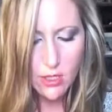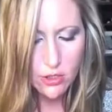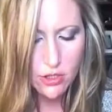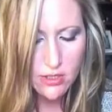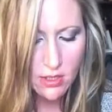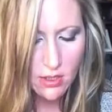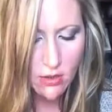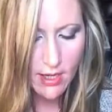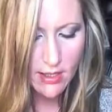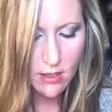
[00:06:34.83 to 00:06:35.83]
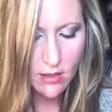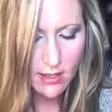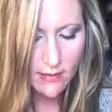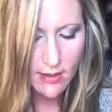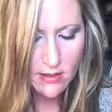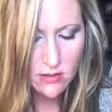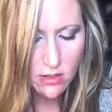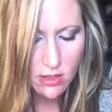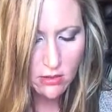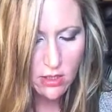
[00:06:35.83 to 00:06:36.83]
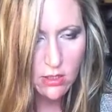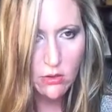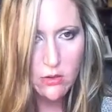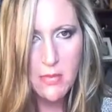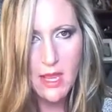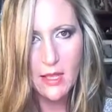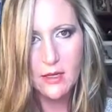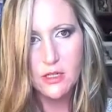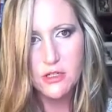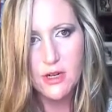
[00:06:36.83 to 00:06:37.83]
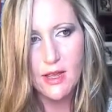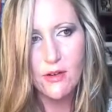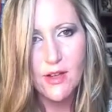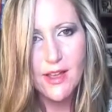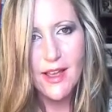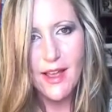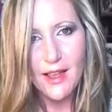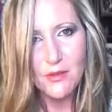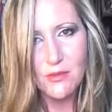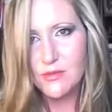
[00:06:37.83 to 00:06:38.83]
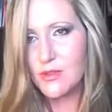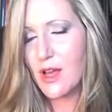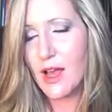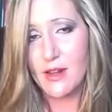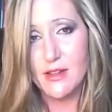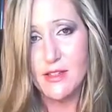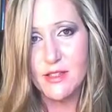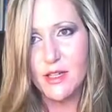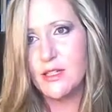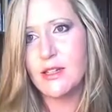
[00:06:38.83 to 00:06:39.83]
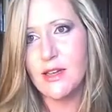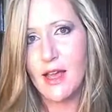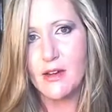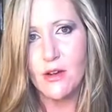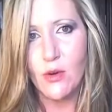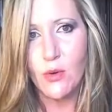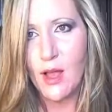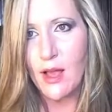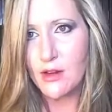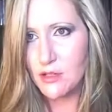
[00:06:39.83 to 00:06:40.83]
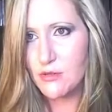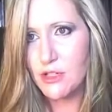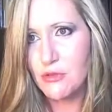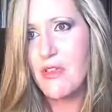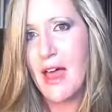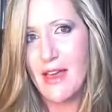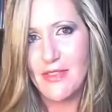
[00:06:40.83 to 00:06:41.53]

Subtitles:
You're just going to go ahead and click on that so that you can go to manage. Now, I honestly did not know how to do that.